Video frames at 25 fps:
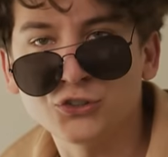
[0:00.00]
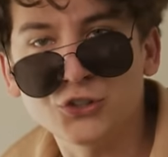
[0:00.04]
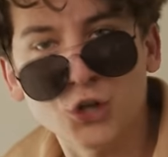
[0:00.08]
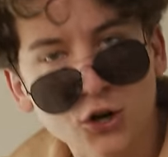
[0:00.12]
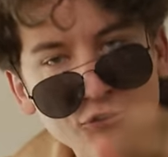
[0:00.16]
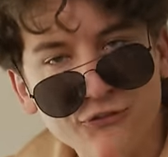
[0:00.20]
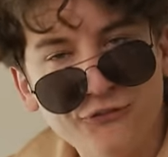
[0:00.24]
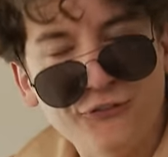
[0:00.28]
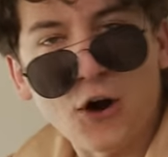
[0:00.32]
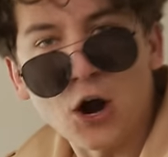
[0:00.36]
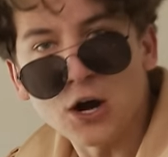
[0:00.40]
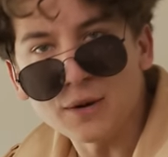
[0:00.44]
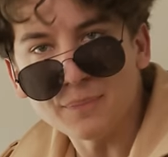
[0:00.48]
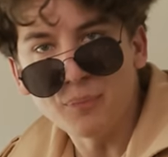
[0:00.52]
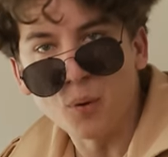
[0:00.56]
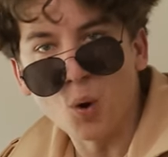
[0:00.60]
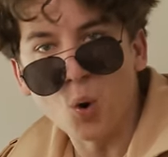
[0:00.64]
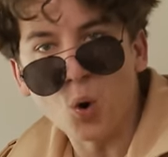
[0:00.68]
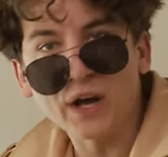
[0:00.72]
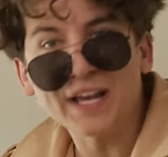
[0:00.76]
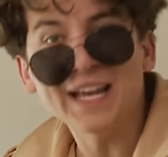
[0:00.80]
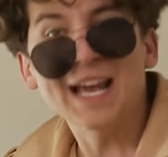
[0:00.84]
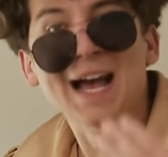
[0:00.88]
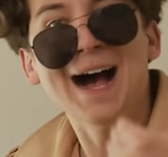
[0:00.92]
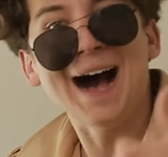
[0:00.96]
You're Fart
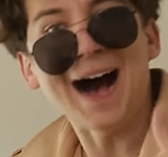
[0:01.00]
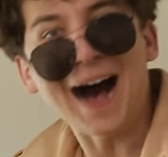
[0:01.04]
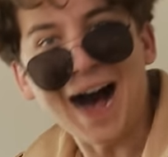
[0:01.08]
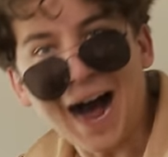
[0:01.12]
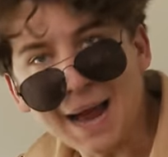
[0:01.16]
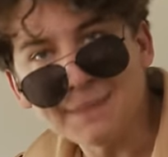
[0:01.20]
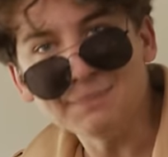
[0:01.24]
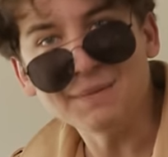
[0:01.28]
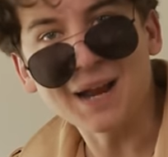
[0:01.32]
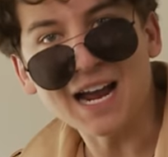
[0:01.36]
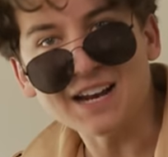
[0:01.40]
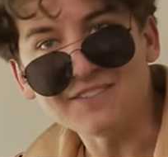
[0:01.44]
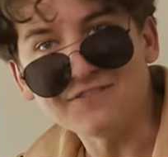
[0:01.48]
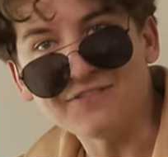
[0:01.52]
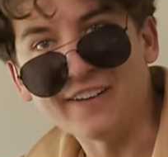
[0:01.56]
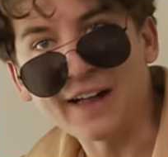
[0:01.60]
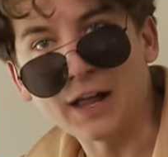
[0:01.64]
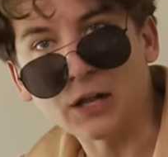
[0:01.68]
Boy, I'm Night